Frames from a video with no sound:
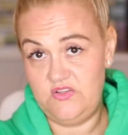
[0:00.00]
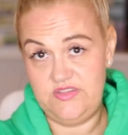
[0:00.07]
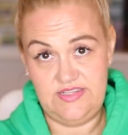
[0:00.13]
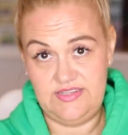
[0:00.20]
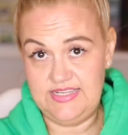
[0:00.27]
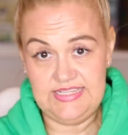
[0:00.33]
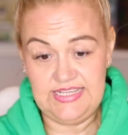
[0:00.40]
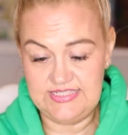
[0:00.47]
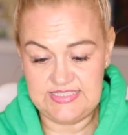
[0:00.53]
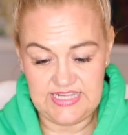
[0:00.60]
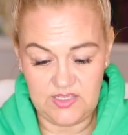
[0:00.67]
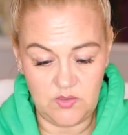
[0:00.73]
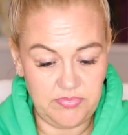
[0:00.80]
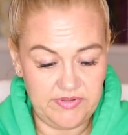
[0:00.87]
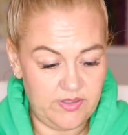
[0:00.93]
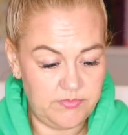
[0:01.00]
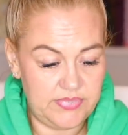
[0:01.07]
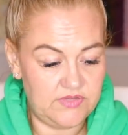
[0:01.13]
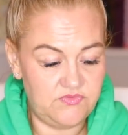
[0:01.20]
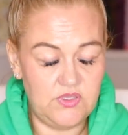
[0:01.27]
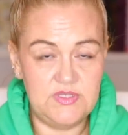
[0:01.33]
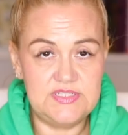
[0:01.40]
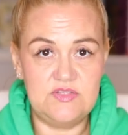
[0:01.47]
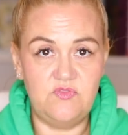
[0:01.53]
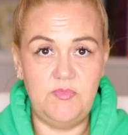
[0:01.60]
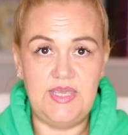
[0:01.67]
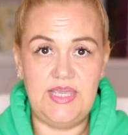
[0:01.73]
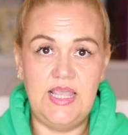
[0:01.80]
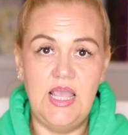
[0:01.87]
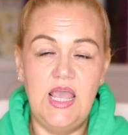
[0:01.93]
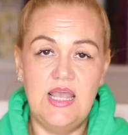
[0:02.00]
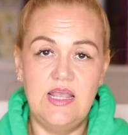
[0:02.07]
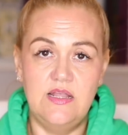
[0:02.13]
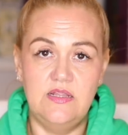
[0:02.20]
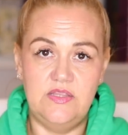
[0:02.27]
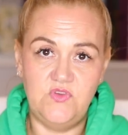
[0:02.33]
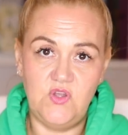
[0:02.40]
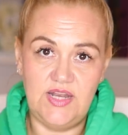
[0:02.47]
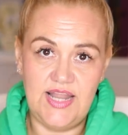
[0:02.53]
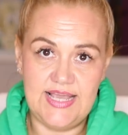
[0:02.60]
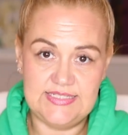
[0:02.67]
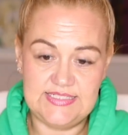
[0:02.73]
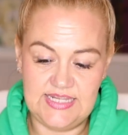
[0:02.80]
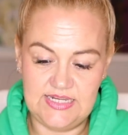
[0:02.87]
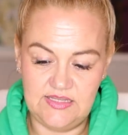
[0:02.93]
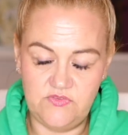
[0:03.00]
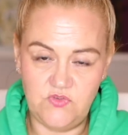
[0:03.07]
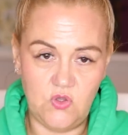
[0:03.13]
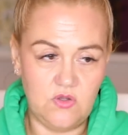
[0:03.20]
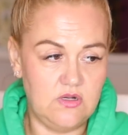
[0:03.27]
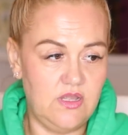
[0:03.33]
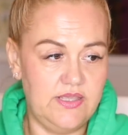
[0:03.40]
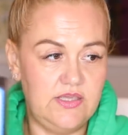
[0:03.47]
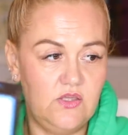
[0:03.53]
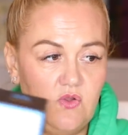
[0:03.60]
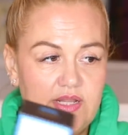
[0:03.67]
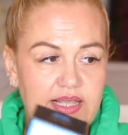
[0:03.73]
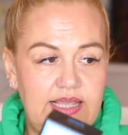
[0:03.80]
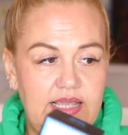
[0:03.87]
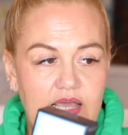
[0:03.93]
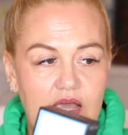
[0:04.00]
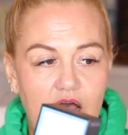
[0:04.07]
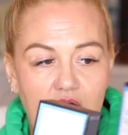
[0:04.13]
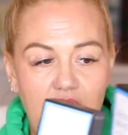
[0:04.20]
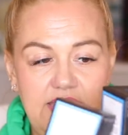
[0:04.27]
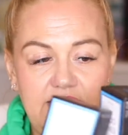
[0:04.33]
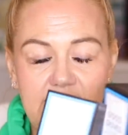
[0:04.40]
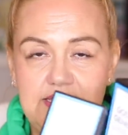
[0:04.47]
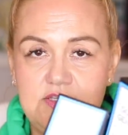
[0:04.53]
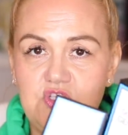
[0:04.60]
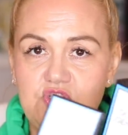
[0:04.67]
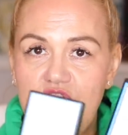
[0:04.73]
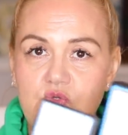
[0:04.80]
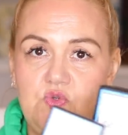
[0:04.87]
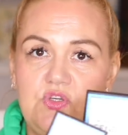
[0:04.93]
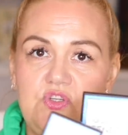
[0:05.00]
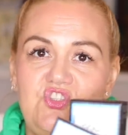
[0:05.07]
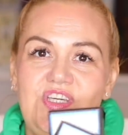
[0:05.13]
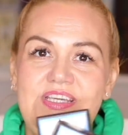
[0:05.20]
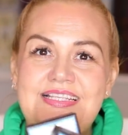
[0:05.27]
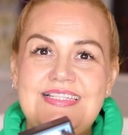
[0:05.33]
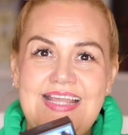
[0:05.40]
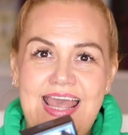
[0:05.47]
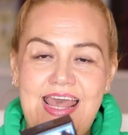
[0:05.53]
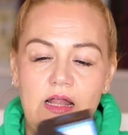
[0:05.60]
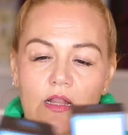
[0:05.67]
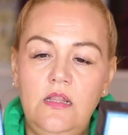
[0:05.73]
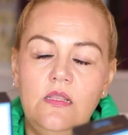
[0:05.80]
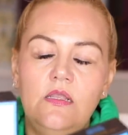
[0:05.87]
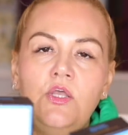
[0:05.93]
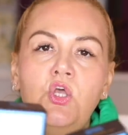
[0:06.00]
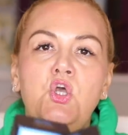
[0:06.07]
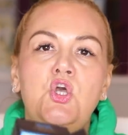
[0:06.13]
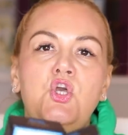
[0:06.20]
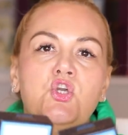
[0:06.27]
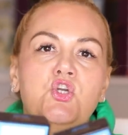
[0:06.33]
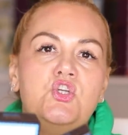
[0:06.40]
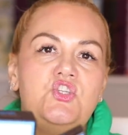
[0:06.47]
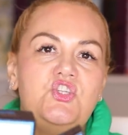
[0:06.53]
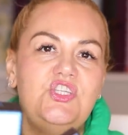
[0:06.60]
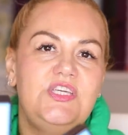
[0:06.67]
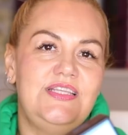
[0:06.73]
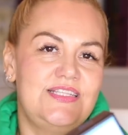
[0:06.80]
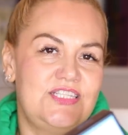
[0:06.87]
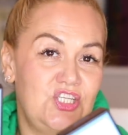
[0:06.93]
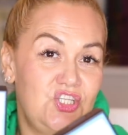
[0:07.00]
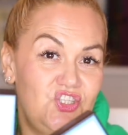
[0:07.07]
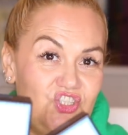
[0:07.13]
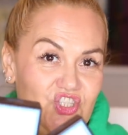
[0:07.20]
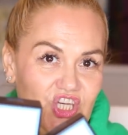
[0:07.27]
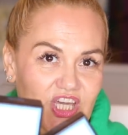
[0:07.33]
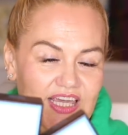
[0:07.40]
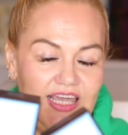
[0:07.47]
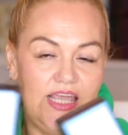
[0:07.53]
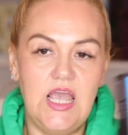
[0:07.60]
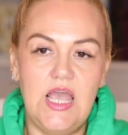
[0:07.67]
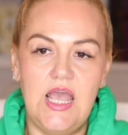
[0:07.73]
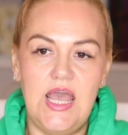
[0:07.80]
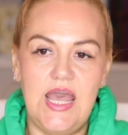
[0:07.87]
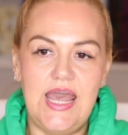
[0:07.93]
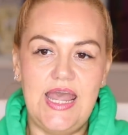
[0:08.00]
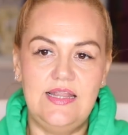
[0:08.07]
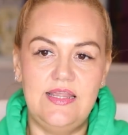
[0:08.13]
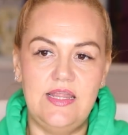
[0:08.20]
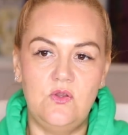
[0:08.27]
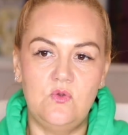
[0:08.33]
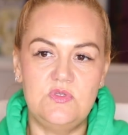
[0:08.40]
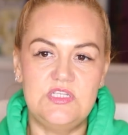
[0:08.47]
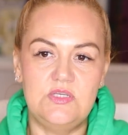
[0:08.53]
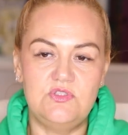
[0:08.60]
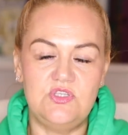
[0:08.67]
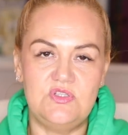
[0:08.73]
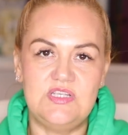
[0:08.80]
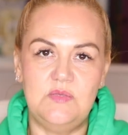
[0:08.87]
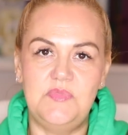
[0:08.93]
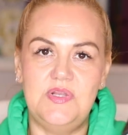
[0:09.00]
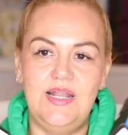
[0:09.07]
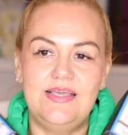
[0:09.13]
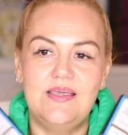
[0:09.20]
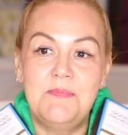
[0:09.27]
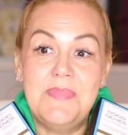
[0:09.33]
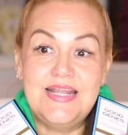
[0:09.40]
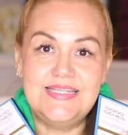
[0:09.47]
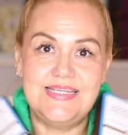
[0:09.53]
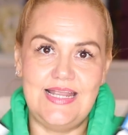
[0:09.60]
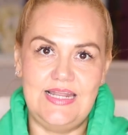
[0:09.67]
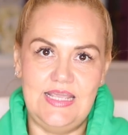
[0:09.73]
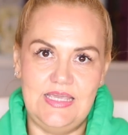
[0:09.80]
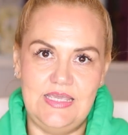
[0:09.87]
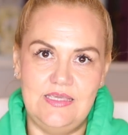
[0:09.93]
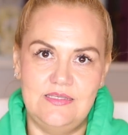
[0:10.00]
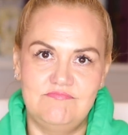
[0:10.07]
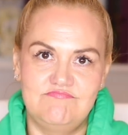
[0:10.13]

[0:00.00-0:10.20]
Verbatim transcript: Not that they need to take a blind bit of notice of me. They've got lactic, they've got glycolic. I think they should do good genes L, good genes G, and then also do something like a Mandelic.